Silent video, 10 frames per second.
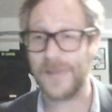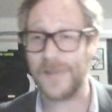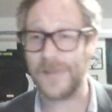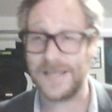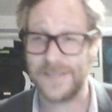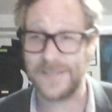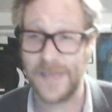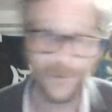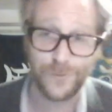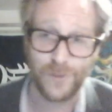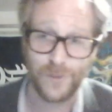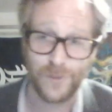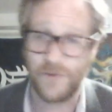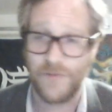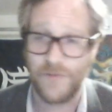But that's in the Indus
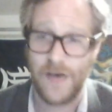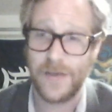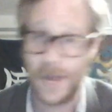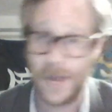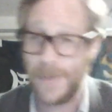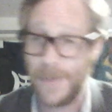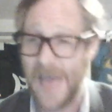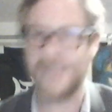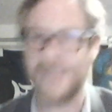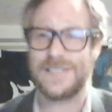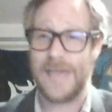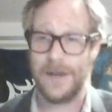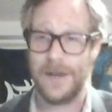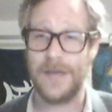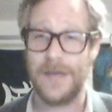River Valley in like
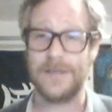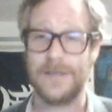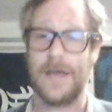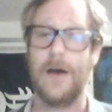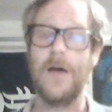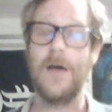Pakistan and India.